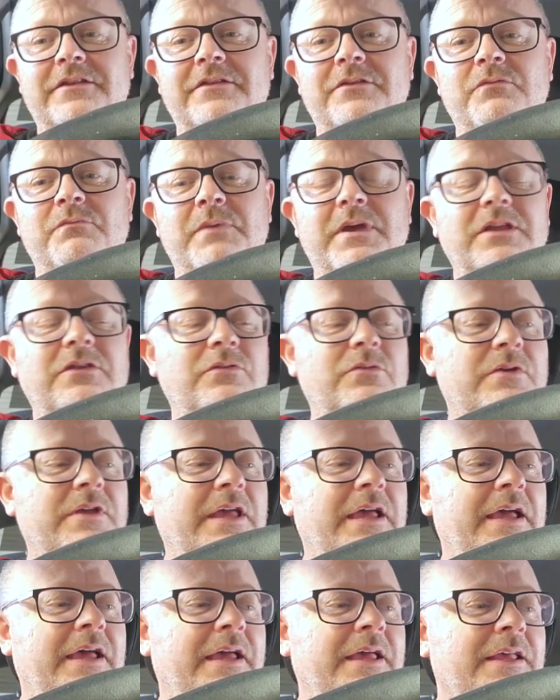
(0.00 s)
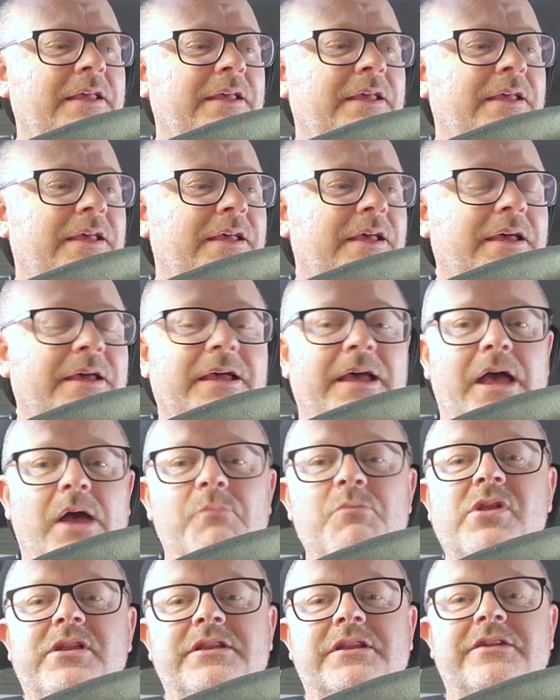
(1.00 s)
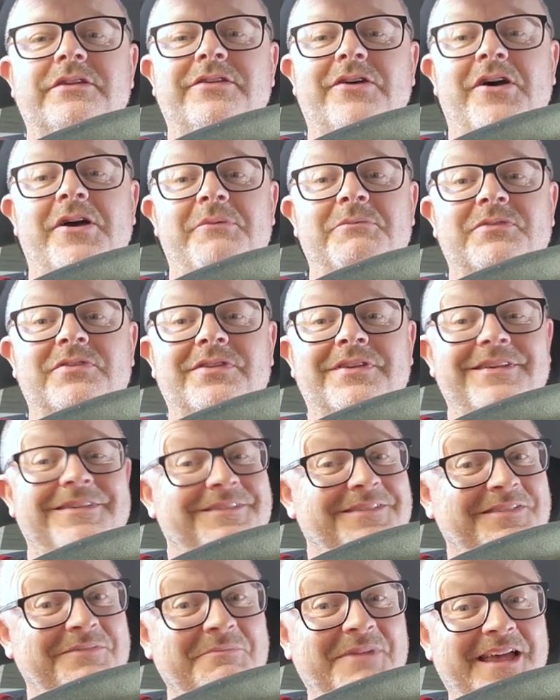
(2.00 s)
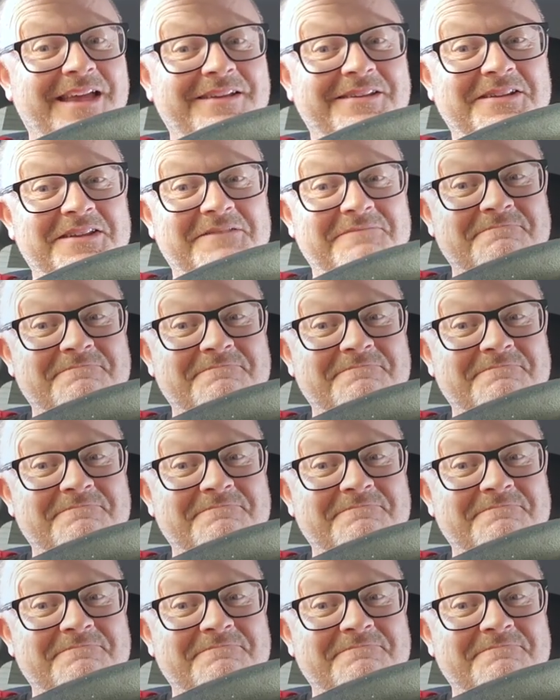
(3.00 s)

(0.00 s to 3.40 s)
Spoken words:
you've made your car a million times smarter.